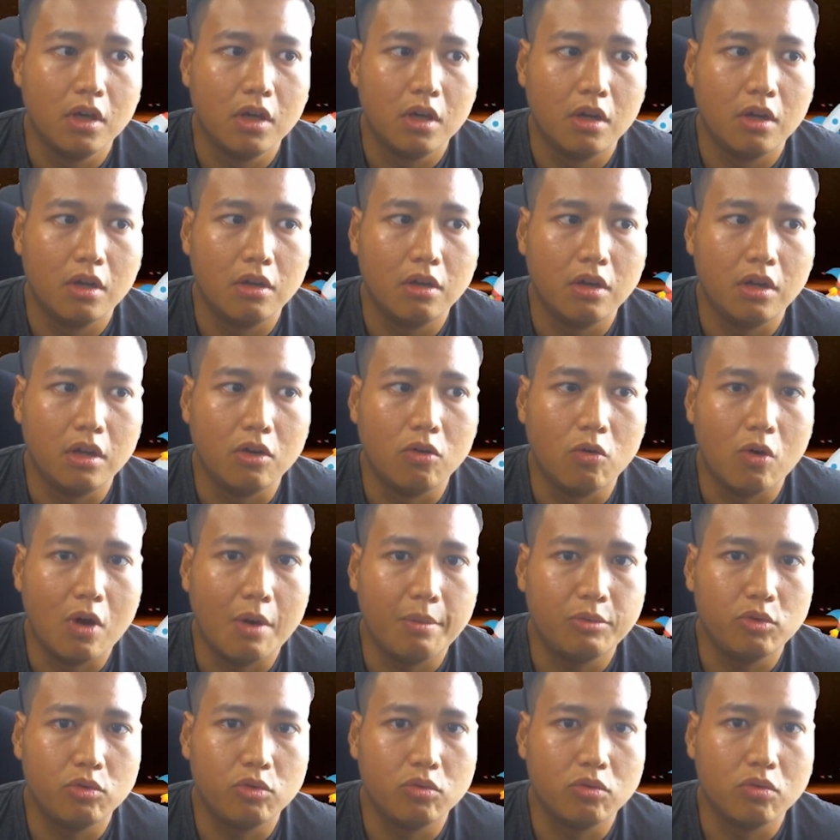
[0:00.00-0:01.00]
they go up
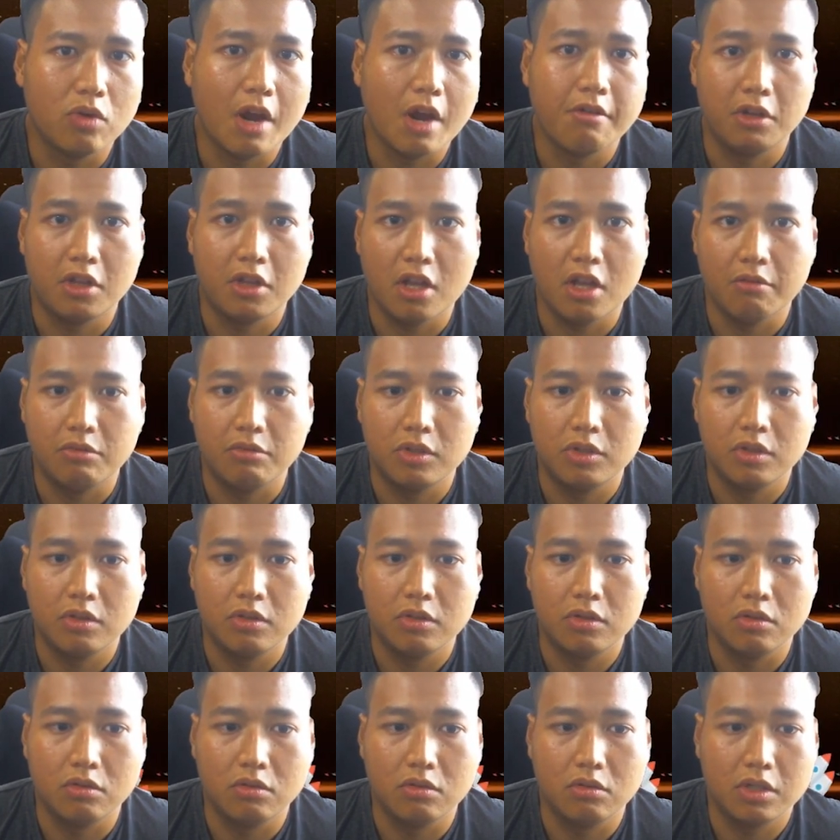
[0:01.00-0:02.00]
to 100 times,
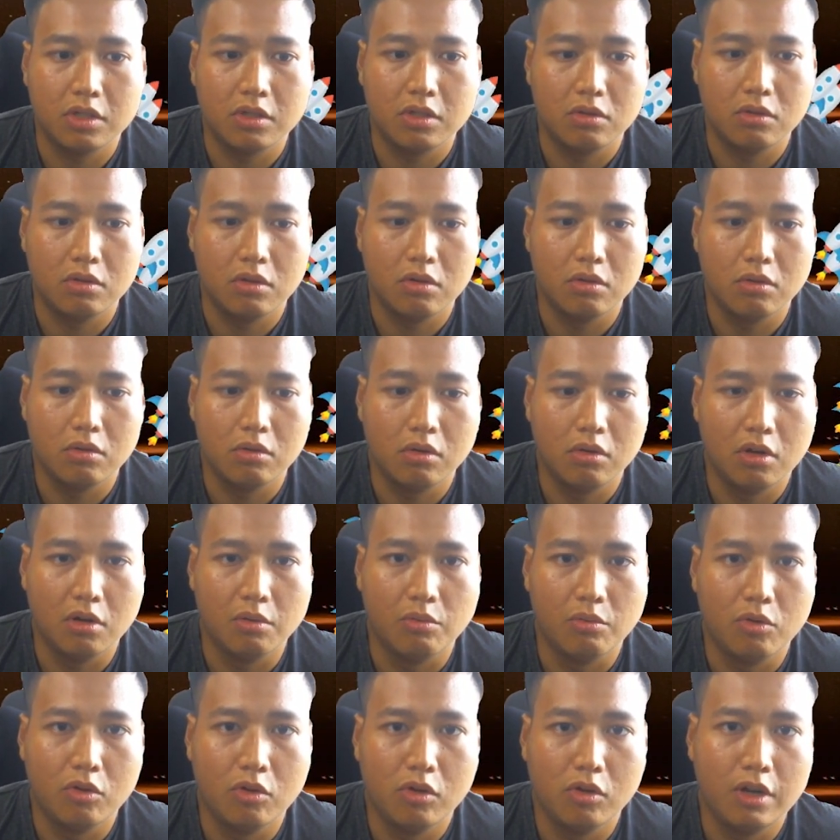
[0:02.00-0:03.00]
so there's a whole lot
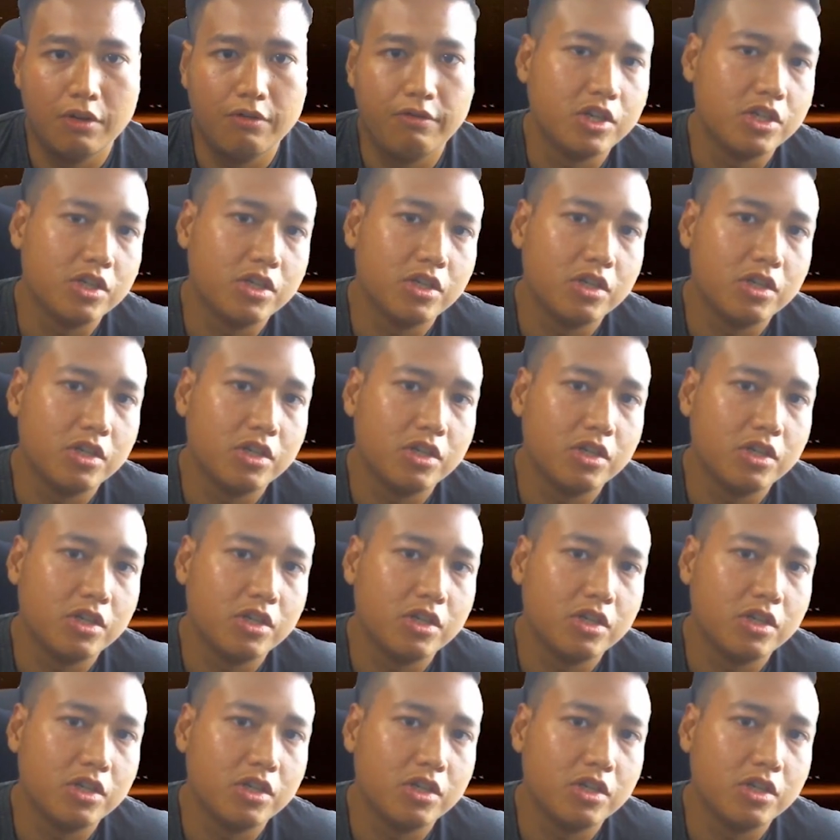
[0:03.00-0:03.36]
more leverage,